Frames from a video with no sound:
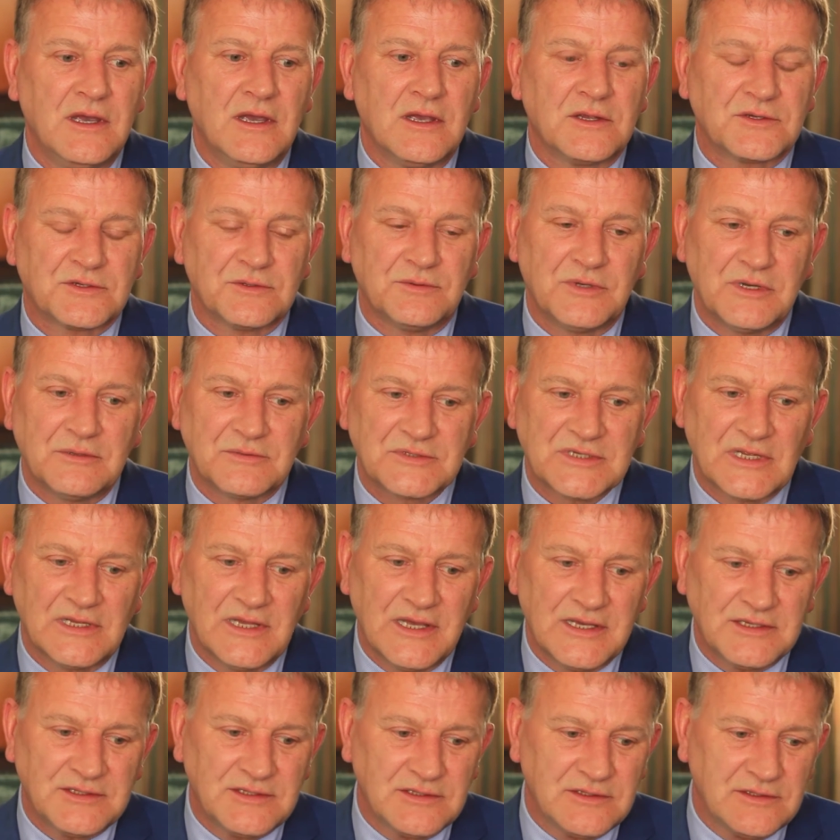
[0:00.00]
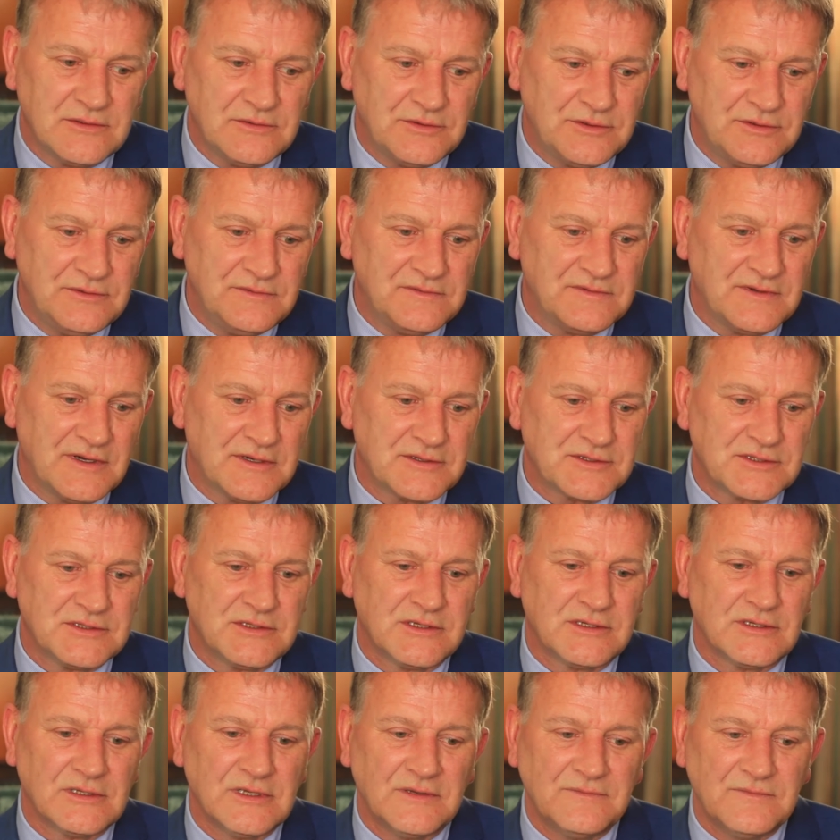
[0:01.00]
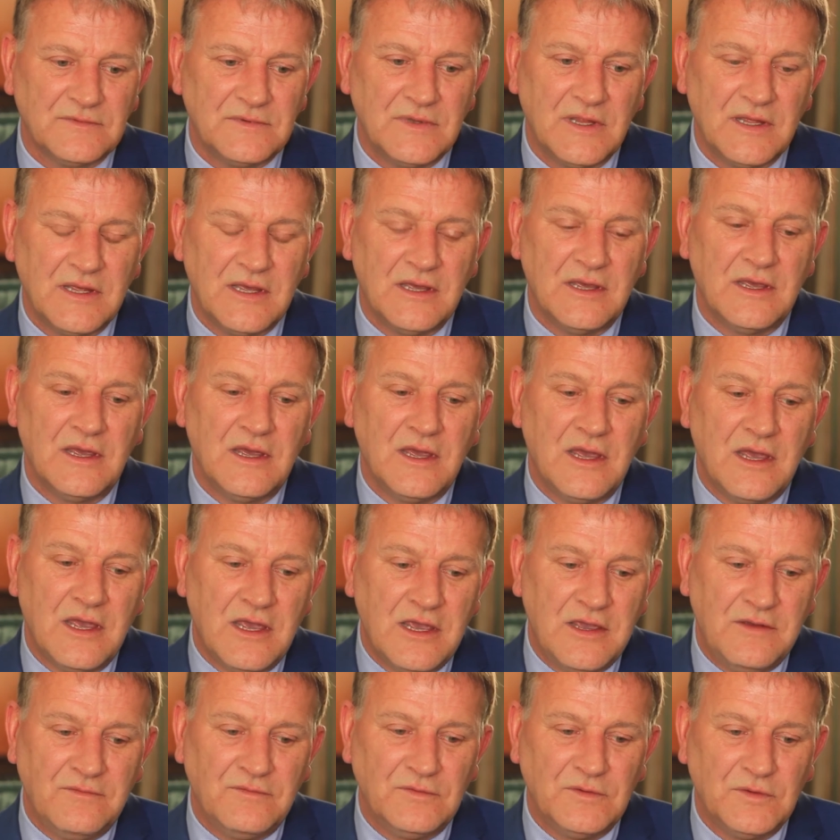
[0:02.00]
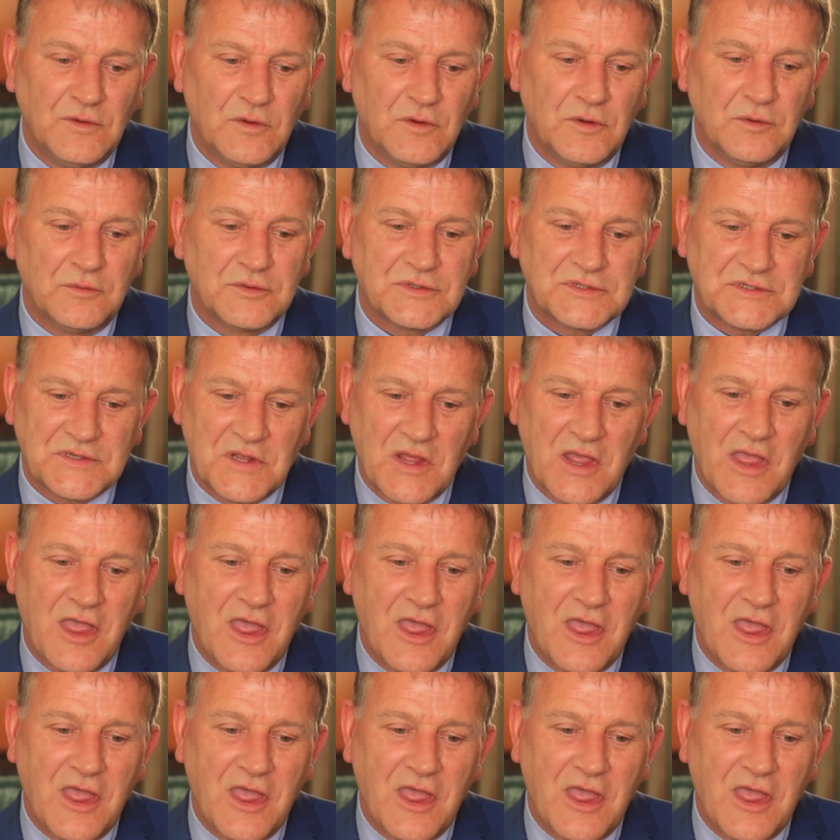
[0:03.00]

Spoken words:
So when I was elected in 2011, even though it was